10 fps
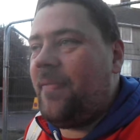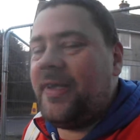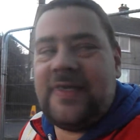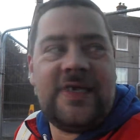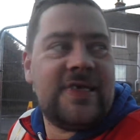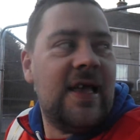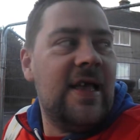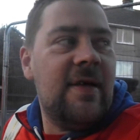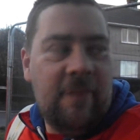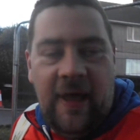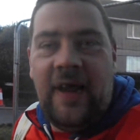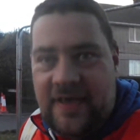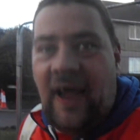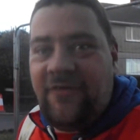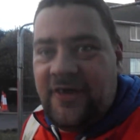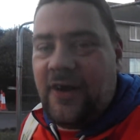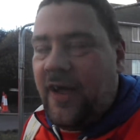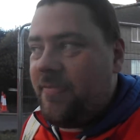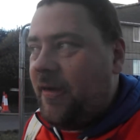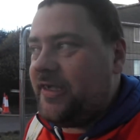buses, but he definitely
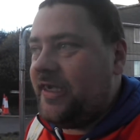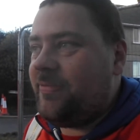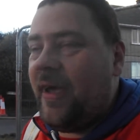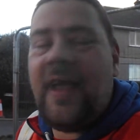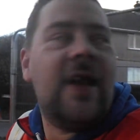likes buses, mate.